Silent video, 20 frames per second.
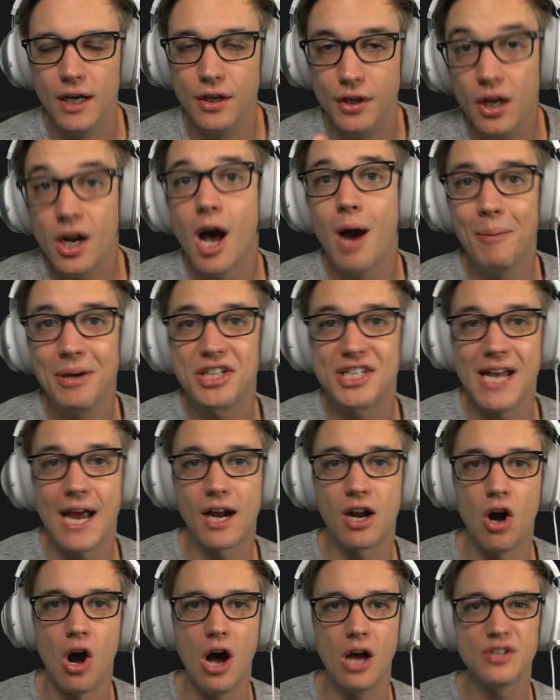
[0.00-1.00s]
You know how much that
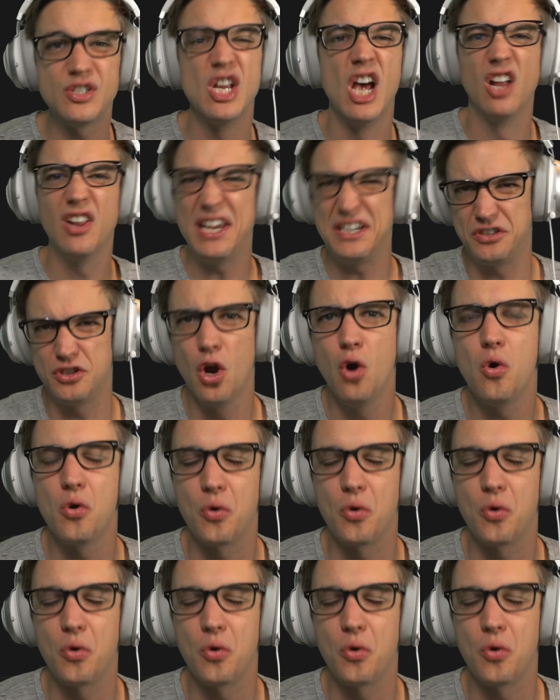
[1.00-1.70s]
costs? Like two